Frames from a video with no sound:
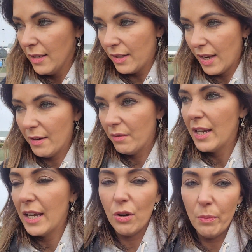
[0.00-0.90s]
So
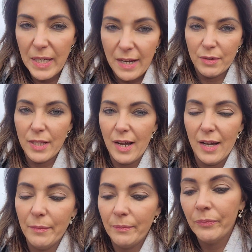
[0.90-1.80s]
it could be down to
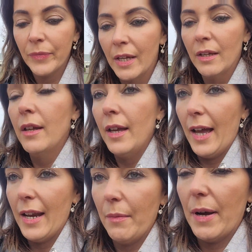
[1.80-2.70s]
that.
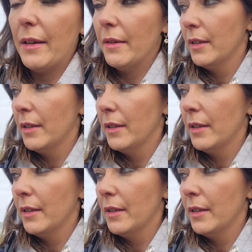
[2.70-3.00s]
Anyway.